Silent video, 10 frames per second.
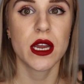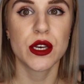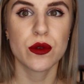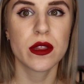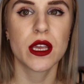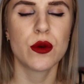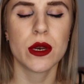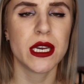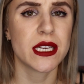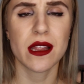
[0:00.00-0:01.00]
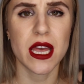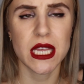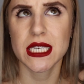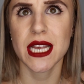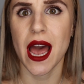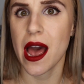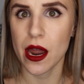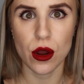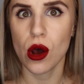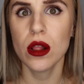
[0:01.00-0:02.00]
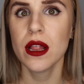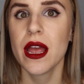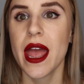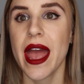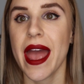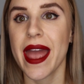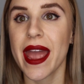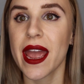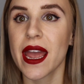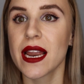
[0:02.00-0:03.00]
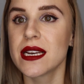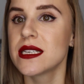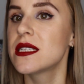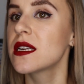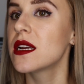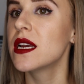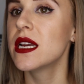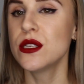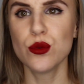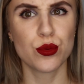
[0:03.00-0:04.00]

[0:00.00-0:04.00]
I don't think you would need to line this at all, and it's a